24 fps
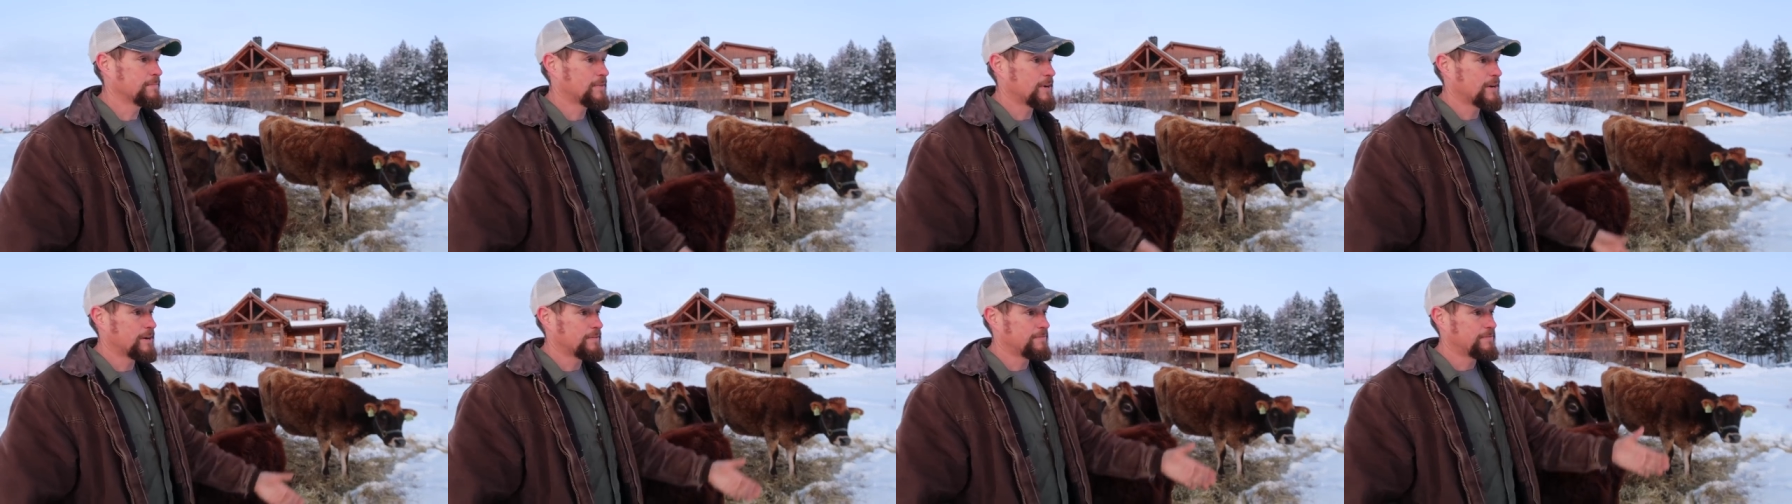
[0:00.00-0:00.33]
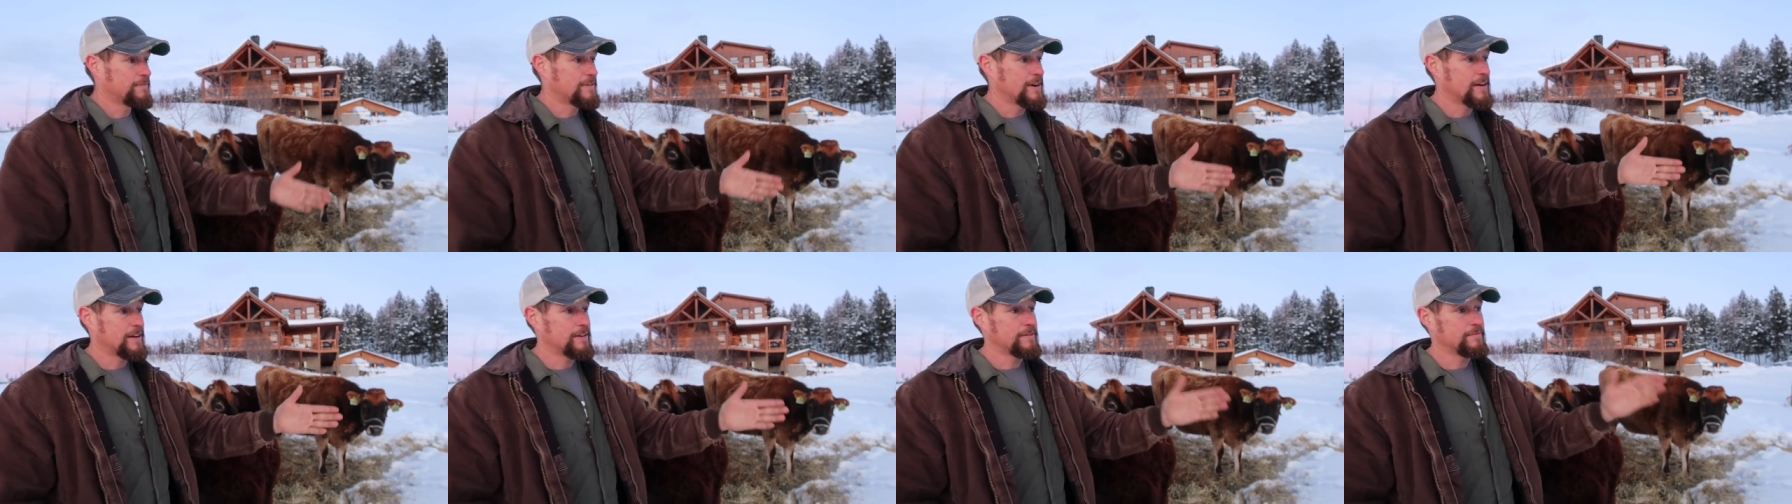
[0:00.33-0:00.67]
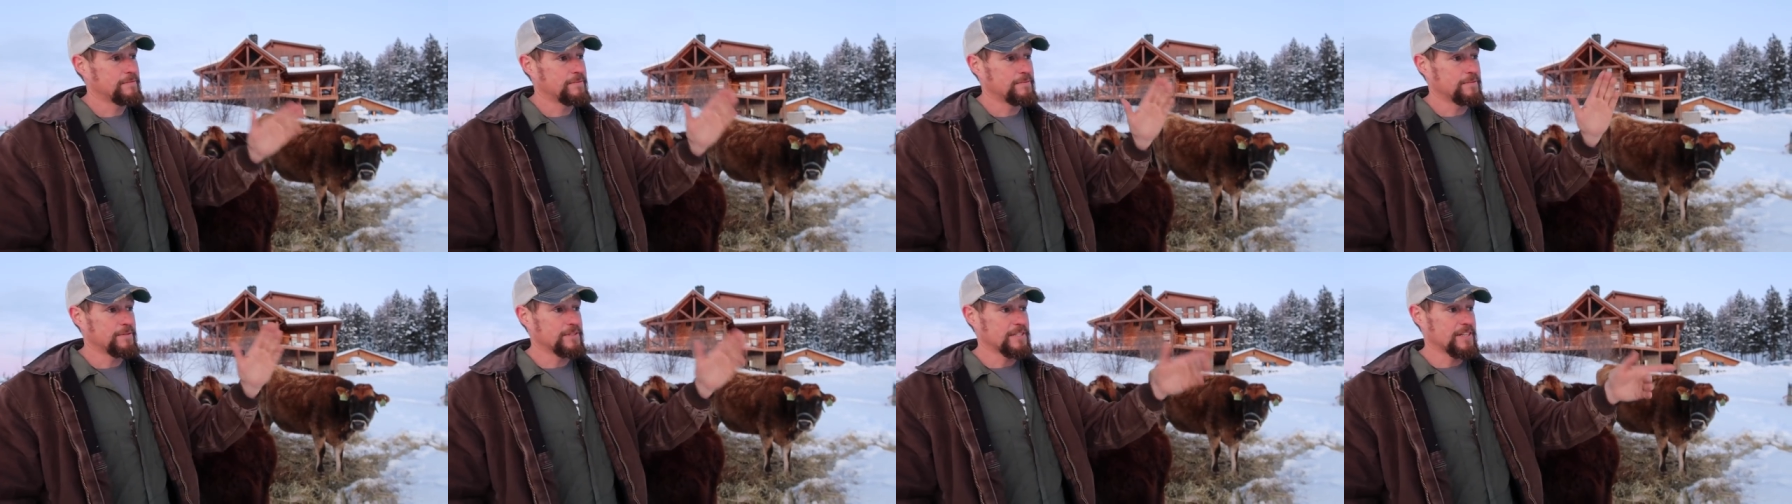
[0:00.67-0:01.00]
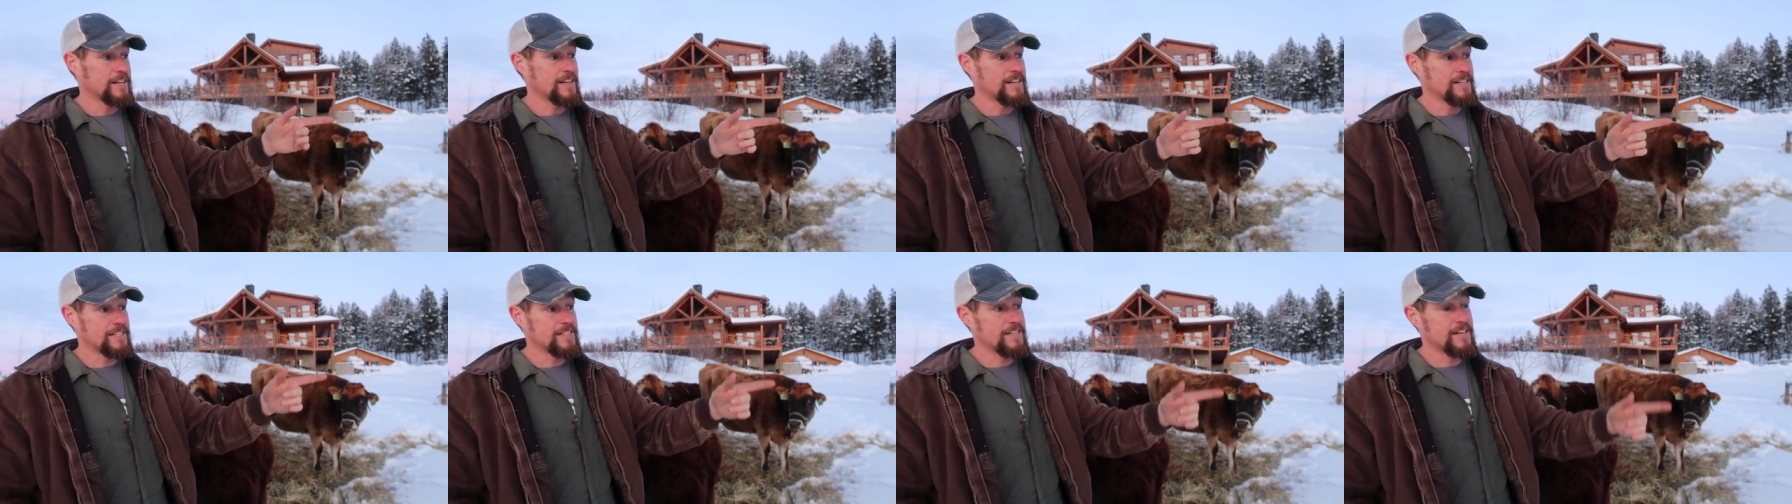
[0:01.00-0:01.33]
our friend was
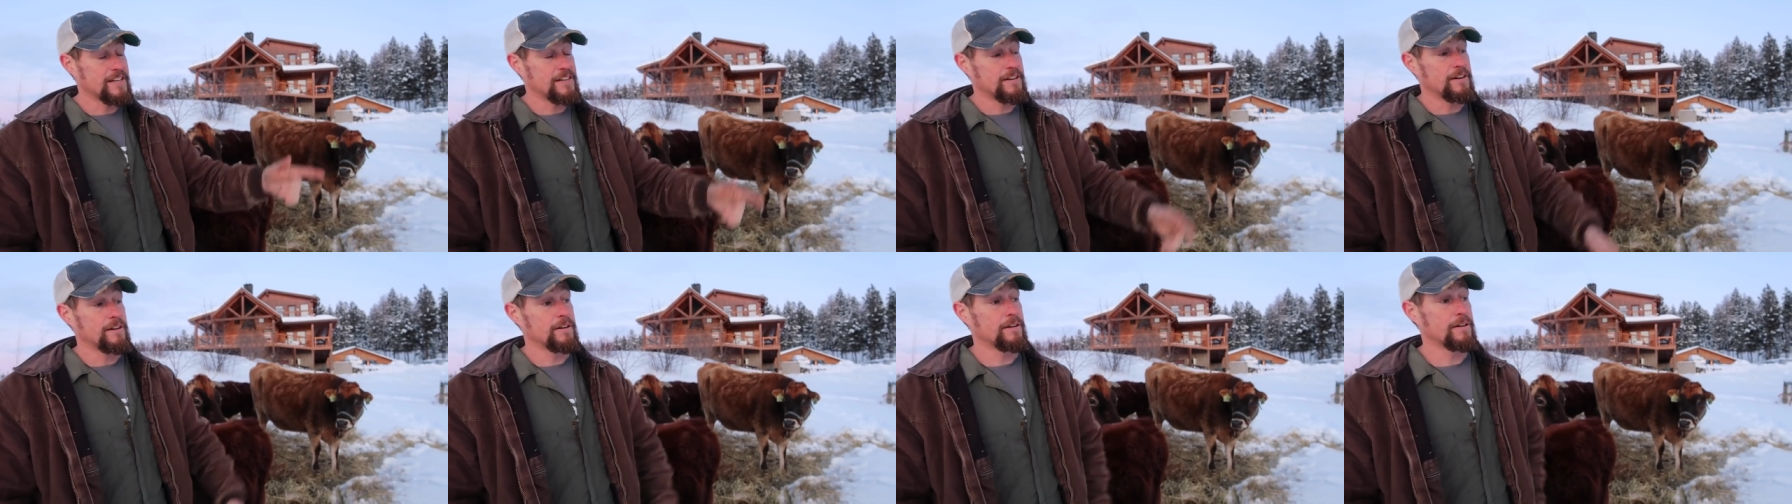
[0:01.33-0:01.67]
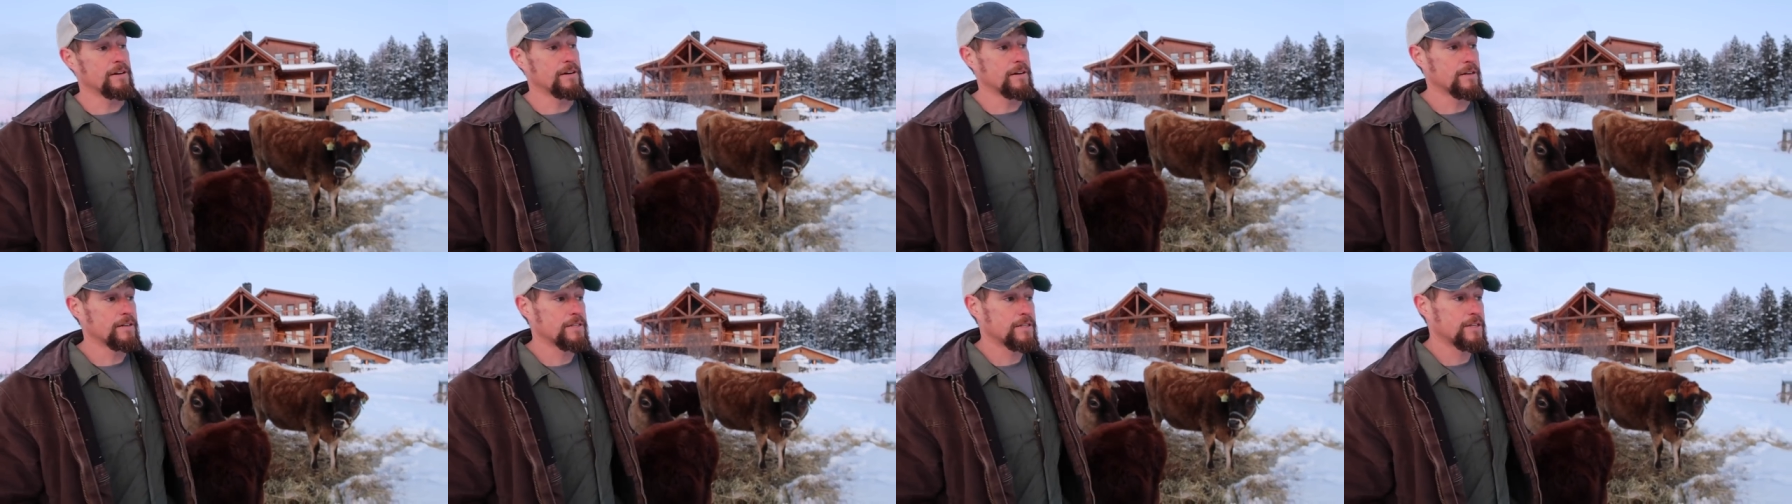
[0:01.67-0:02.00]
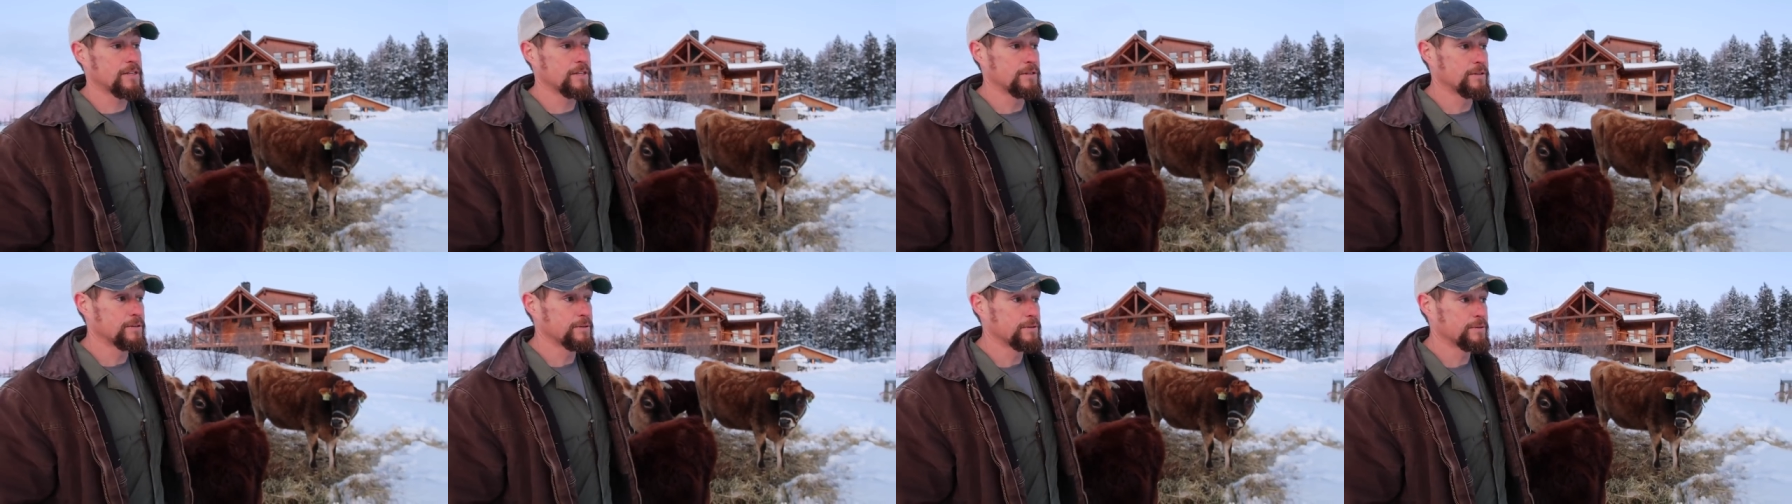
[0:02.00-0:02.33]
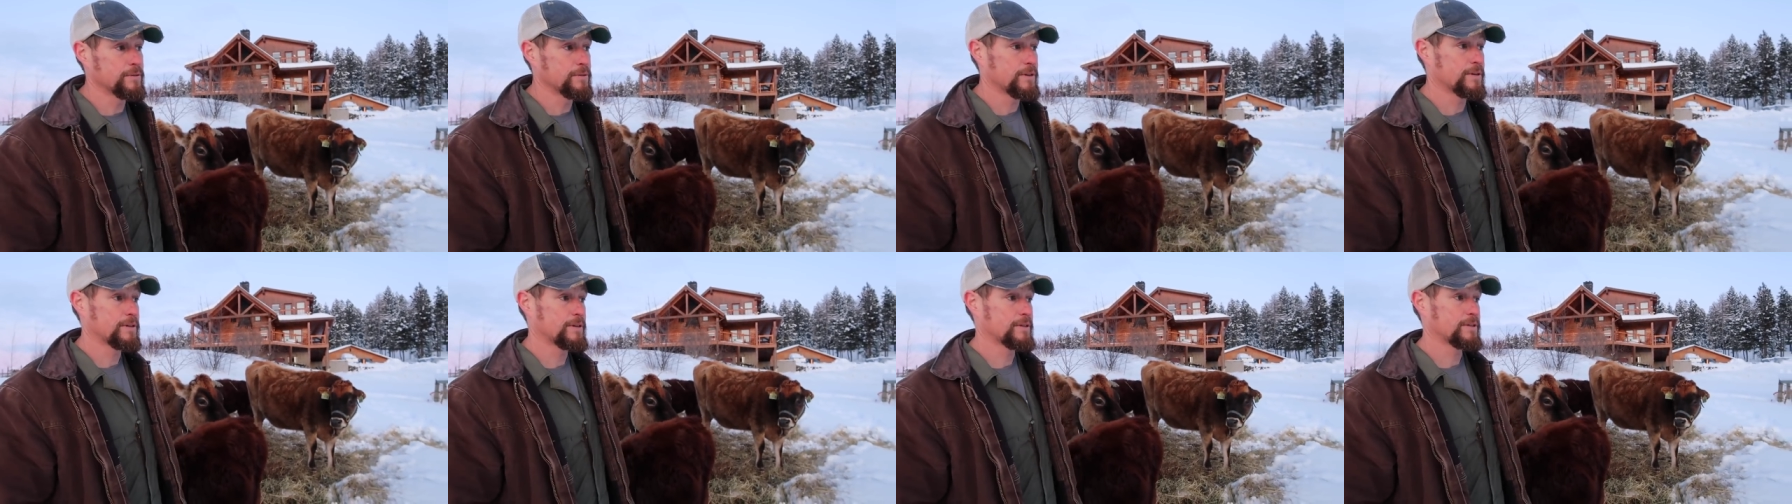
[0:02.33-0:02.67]
going to send her
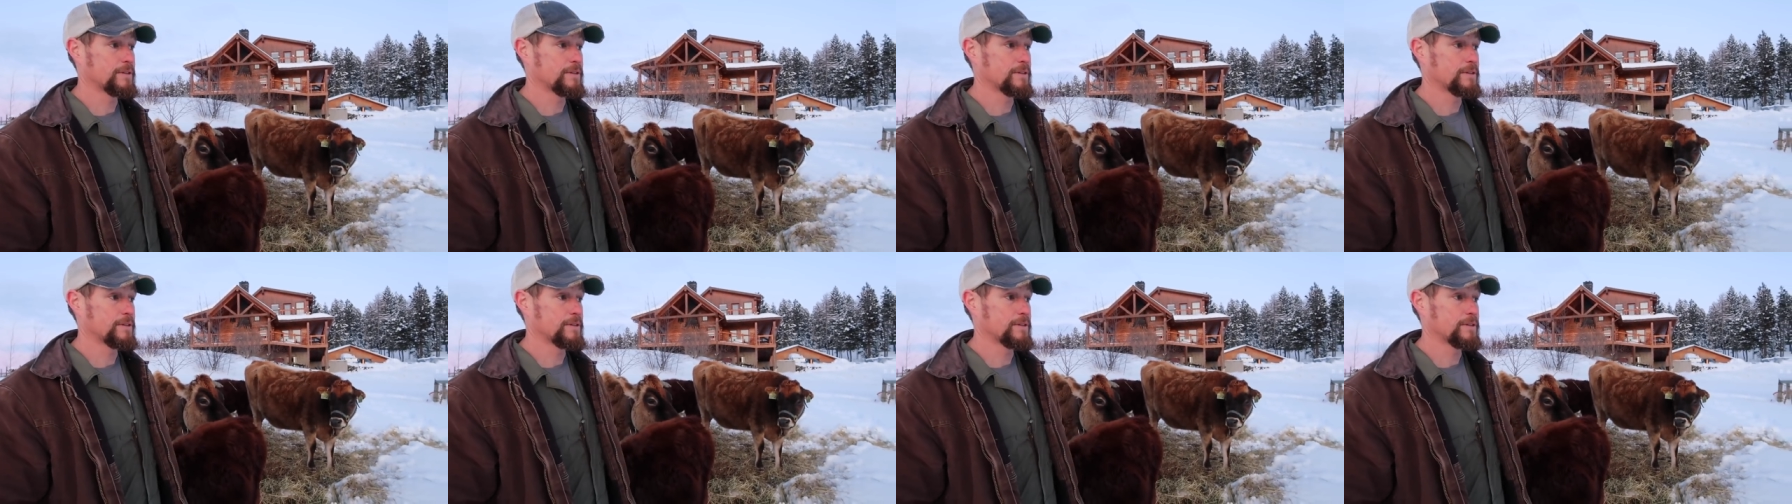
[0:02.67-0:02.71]
to